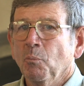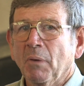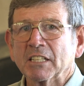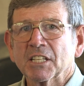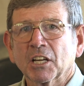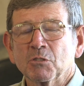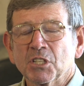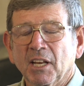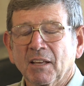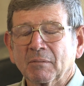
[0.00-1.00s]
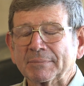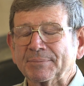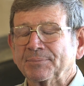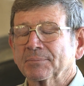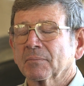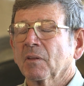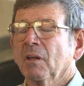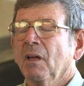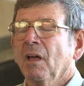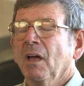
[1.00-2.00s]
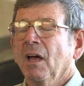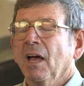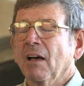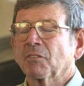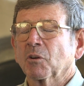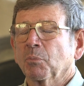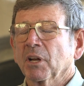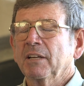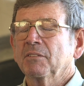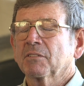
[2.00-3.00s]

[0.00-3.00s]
Mexico City. Have complete,